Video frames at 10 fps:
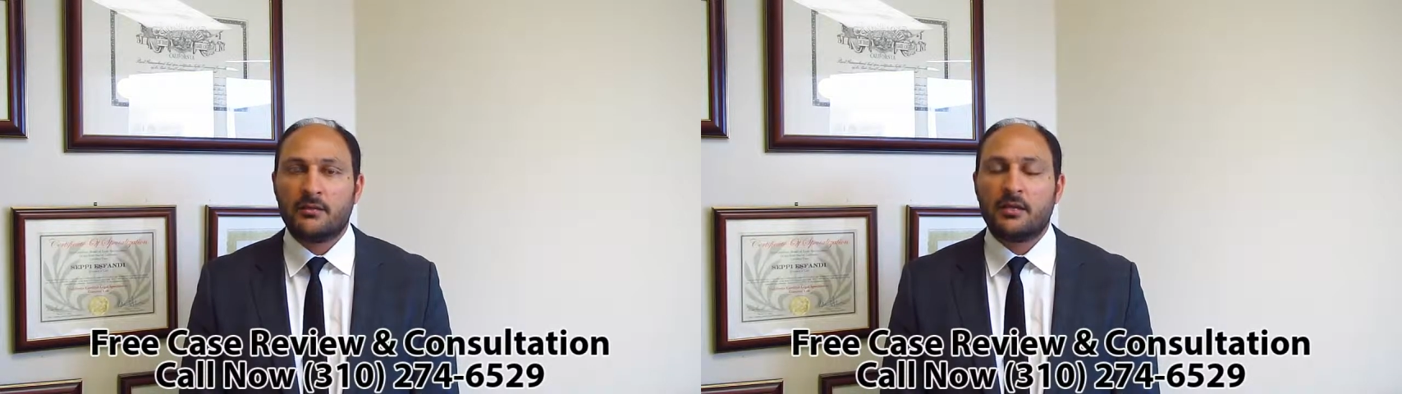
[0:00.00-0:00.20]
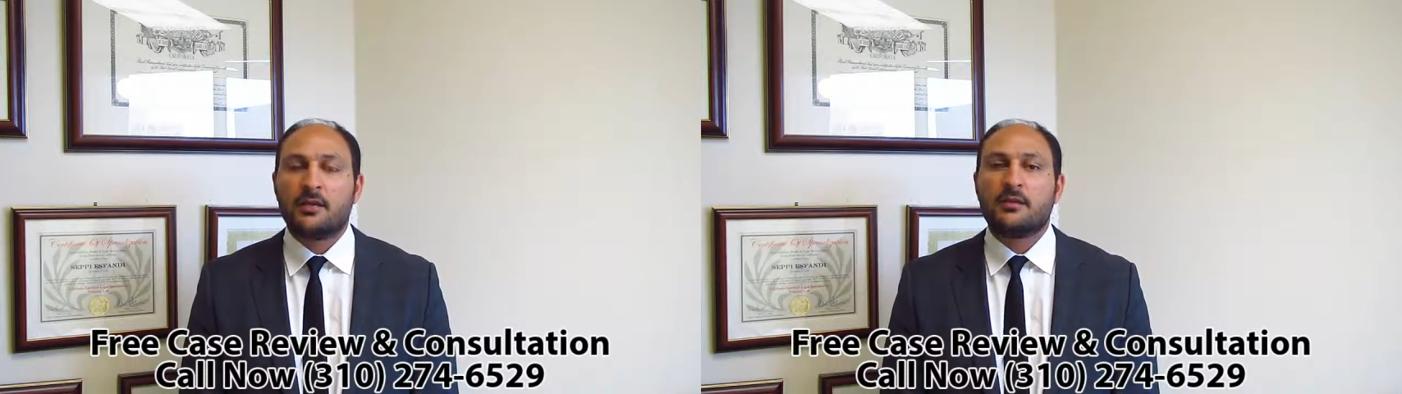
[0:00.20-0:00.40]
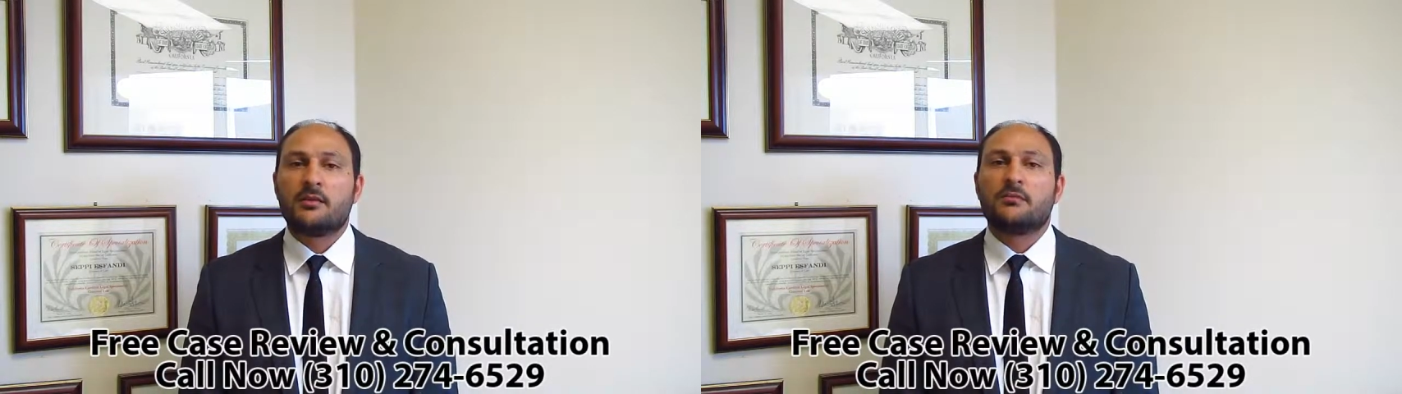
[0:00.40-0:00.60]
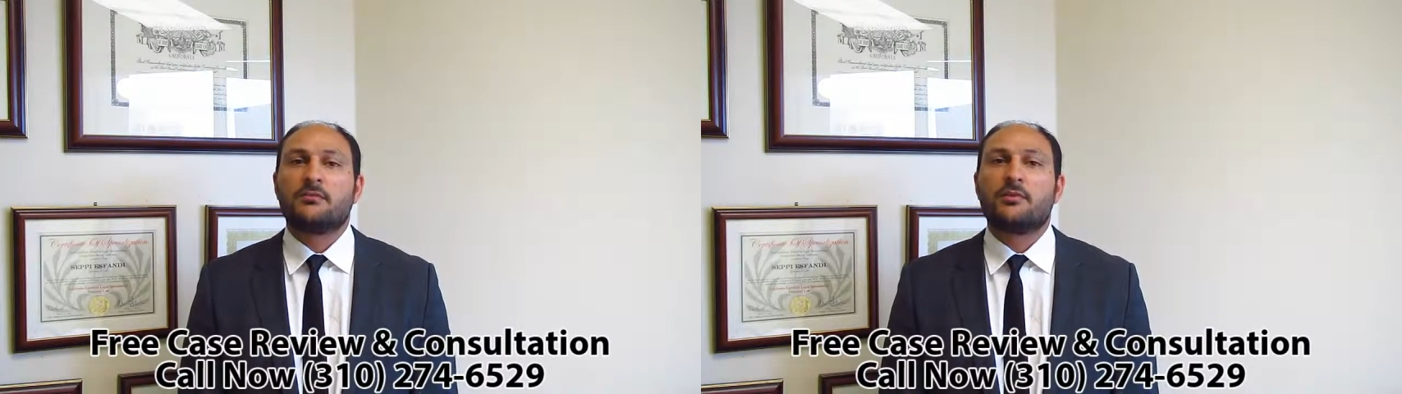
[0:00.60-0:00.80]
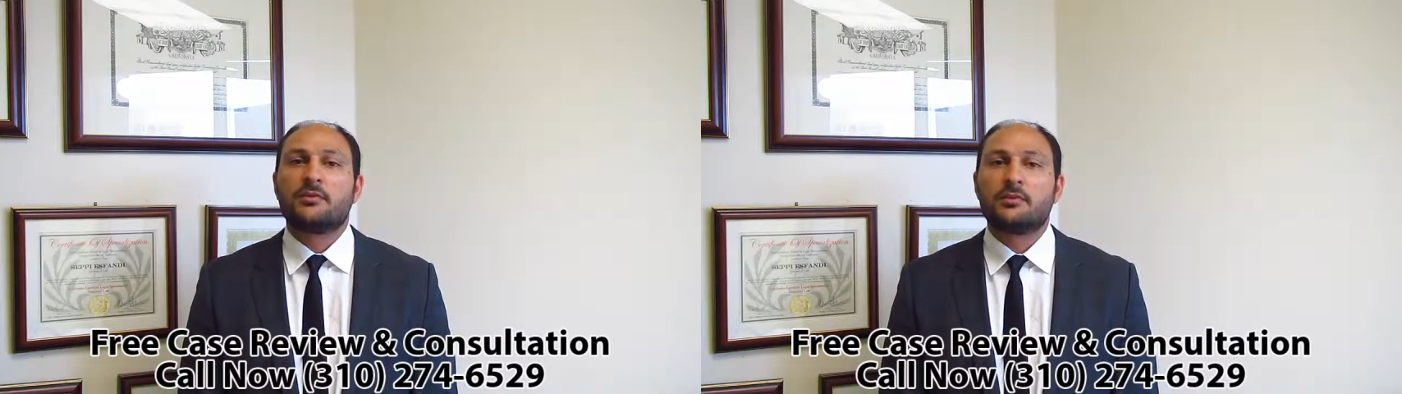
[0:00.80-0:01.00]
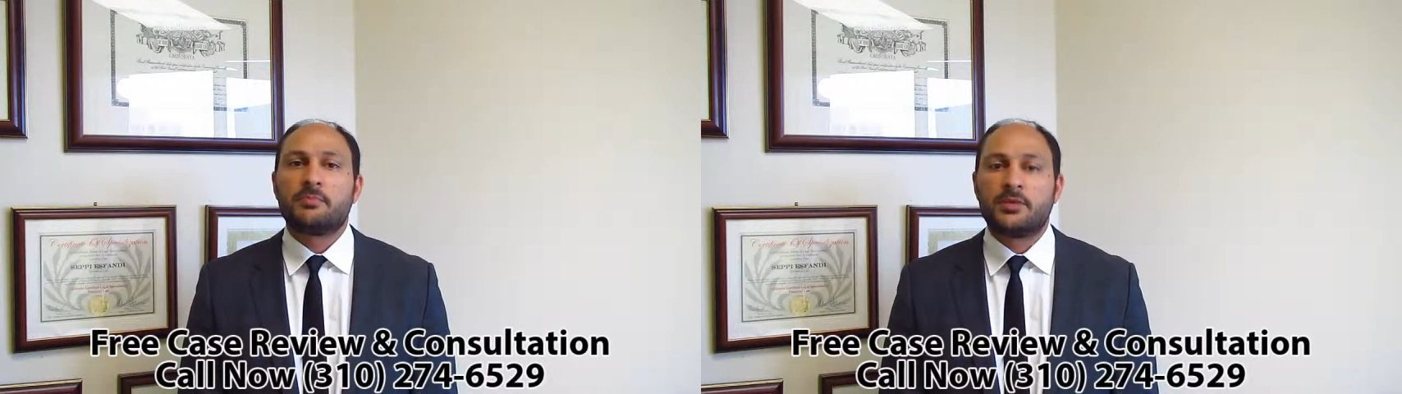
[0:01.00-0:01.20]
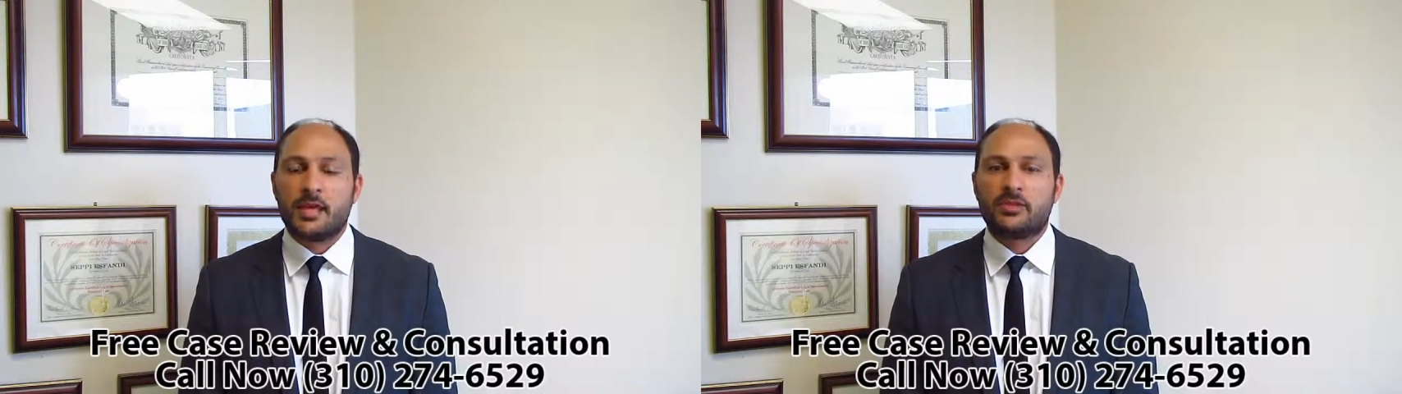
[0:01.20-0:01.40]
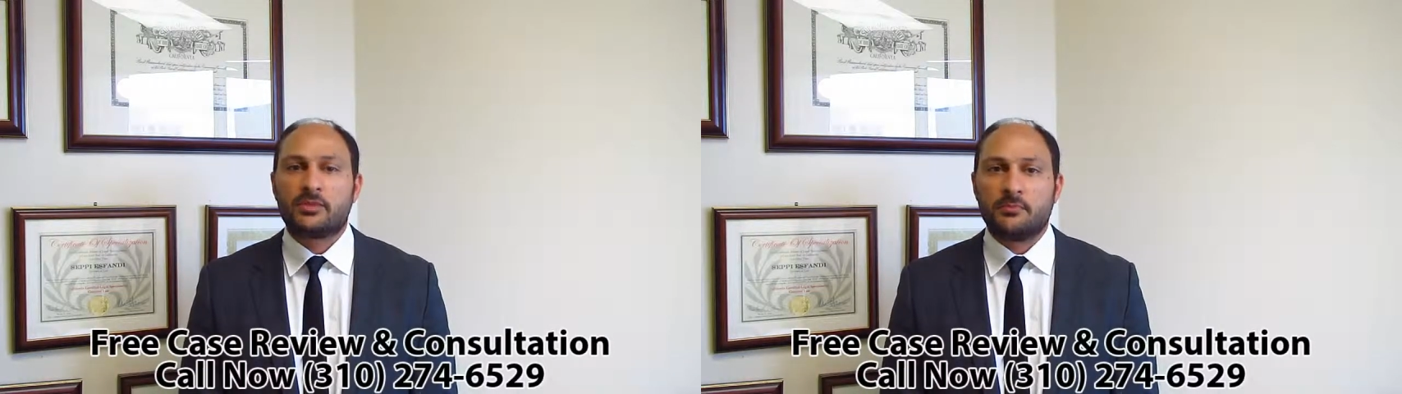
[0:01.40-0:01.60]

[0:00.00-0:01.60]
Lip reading: then those are potential